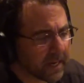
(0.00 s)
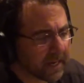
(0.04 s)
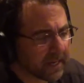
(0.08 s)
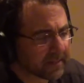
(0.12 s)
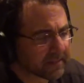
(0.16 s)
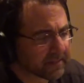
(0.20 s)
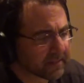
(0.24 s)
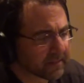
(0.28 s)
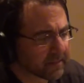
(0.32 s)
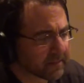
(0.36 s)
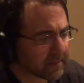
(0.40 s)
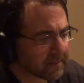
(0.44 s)

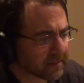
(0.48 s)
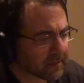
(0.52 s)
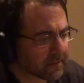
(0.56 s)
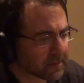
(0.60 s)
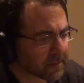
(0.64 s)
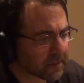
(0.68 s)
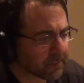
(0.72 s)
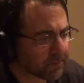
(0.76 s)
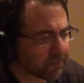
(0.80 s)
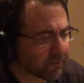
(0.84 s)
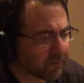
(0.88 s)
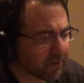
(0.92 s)
It says, The
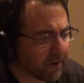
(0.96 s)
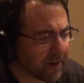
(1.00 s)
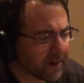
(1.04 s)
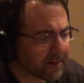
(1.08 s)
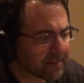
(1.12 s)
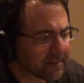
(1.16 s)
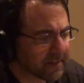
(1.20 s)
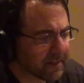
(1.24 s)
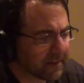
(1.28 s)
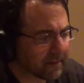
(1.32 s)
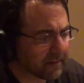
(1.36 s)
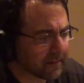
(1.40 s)

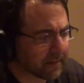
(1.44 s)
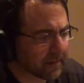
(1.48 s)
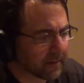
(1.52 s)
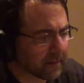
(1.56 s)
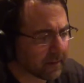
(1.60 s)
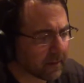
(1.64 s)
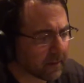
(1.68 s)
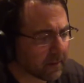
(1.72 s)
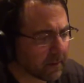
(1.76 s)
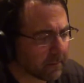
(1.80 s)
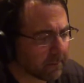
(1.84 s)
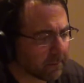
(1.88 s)
surprising
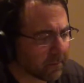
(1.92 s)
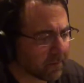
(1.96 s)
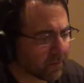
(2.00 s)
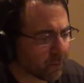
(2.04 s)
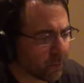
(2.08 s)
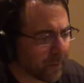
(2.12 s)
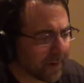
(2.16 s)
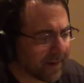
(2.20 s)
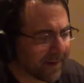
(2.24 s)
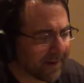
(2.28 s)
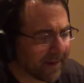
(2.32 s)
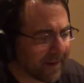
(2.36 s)
link
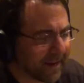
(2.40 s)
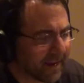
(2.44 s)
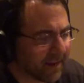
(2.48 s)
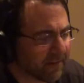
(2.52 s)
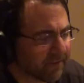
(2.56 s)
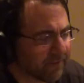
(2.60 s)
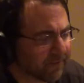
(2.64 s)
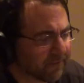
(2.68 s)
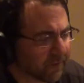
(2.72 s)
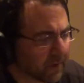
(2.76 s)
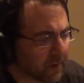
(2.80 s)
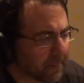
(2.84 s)
between
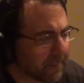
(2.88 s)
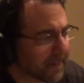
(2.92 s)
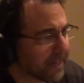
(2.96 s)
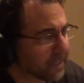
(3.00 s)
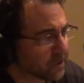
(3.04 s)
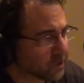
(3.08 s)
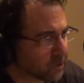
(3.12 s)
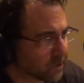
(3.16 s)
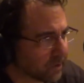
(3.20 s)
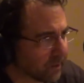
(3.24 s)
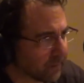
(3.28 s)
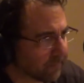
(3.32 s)

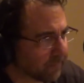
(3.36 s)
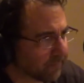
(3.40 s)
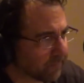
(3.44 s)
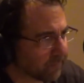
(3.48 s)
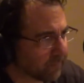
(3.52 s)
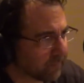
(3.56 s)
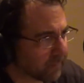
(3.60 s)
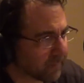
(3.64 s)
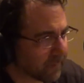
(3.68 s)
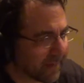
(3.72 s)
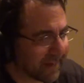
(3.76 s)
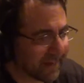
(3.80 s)
inflammation,
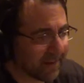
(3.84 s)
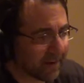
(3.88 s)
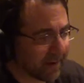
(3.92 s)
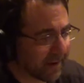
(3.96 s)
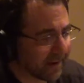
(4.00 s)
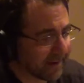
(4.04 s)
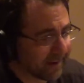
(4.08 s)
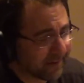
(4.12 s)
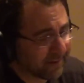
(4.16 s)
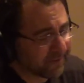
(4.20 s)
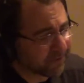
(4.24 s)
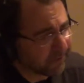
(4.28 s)

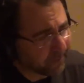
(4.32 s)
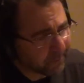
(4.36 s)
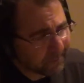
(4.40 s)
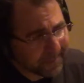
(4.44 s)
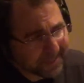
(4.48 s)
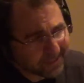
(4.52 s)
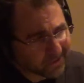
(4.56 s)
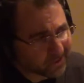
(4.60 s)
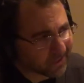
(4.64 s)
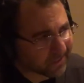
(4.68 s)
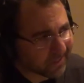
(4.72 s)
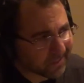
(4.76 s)
and
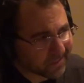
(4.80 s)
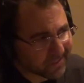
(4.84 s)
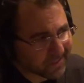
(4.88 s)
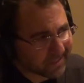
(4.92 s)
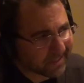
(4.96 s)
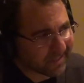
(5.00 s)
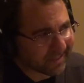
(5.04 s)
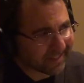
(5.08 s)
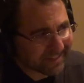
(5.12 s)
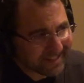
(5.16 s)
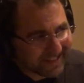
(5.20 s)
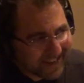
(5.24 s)
inflammation
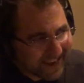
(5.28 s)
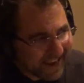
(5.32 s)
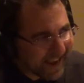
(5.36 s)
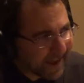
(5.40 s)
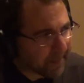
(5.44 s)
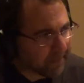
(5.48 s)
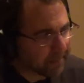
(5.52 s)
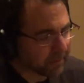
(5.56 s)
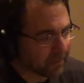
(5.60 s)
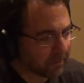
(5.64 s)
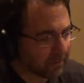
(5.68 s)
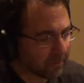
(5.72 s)
is in
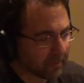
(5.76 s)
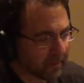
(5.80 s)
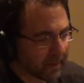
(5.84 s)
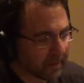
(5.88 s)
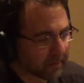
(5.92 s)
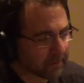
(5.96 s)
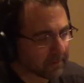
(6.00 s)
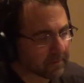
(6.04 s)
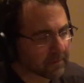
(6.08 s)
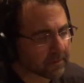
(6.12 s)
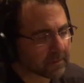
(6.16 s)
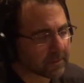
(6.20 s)
capital
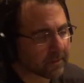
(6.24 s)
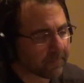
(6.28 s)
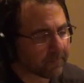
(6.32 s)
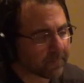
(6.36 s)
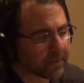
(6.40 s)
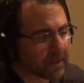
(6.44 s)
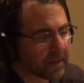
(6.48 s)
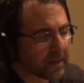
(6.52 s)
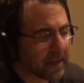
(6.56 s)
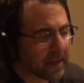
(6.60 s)
letters,